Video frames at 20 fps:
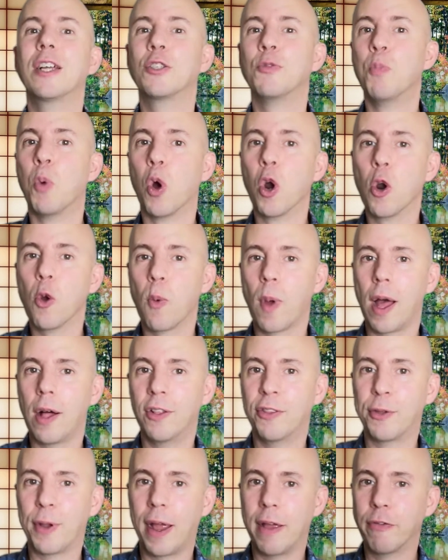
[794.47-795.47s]
more while
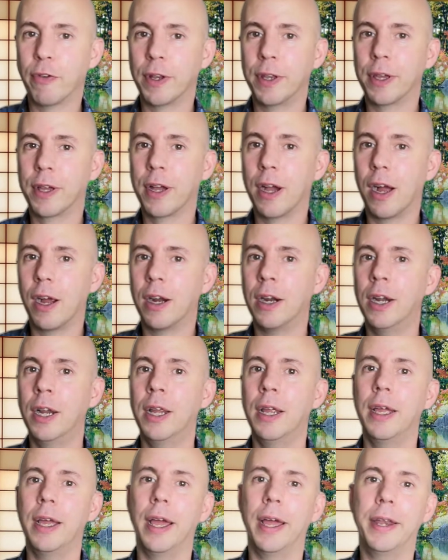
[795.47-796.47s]
driving the car,
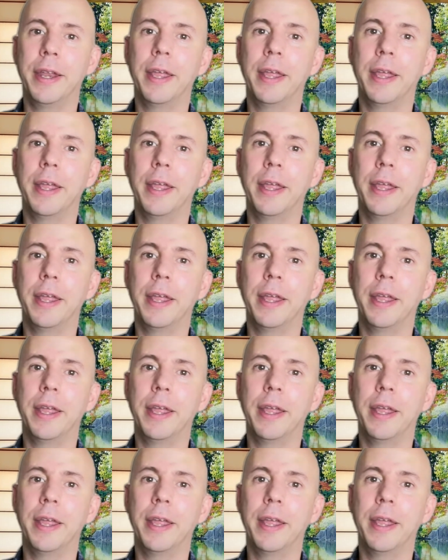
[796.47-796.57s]
and